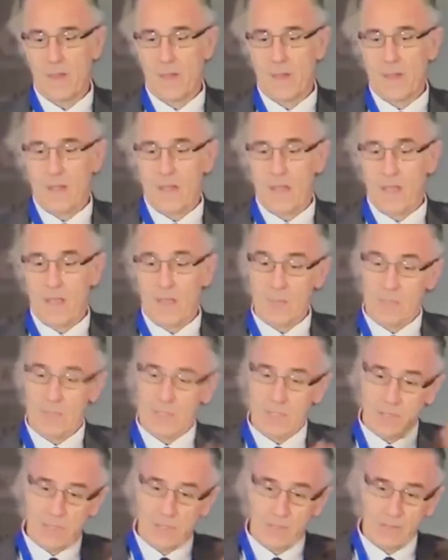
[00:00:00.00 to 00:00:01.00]
I mean, I think the
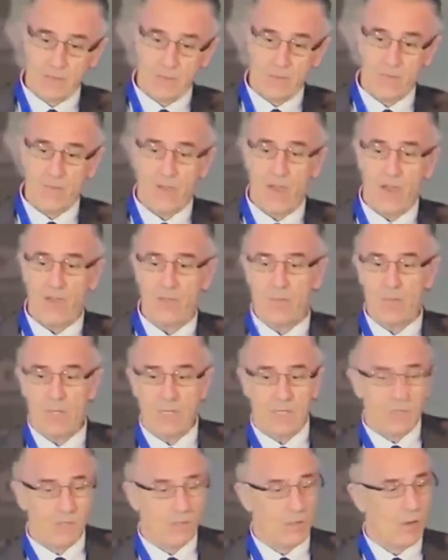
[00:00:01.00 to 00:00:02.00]
five million dollar
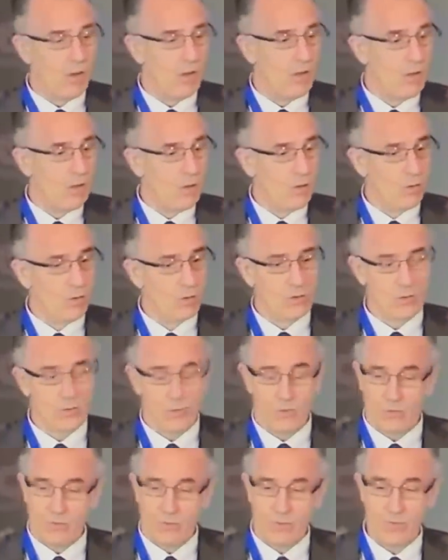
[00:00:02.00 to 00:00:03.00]
launch or the fifteen
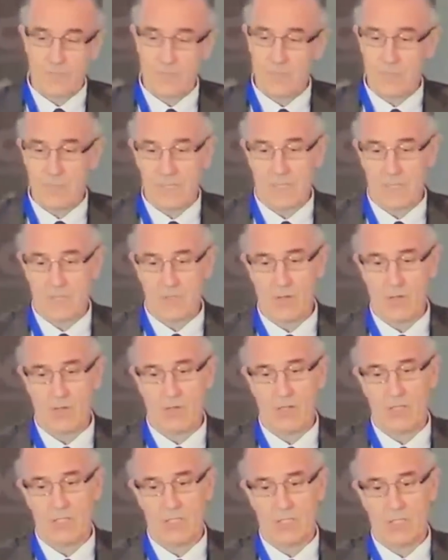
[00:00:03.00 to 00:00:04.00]
million dollar is, is a bit
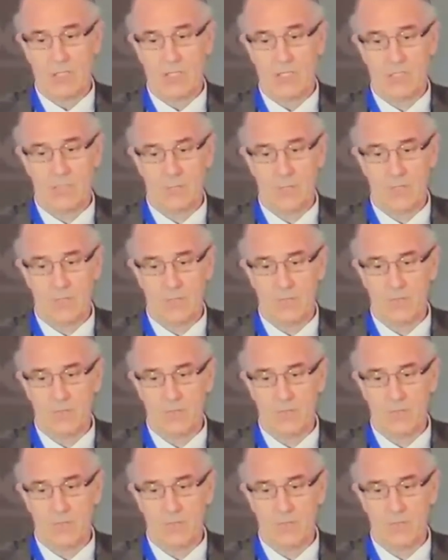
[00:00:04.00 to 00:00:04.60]
of the dream. Uh,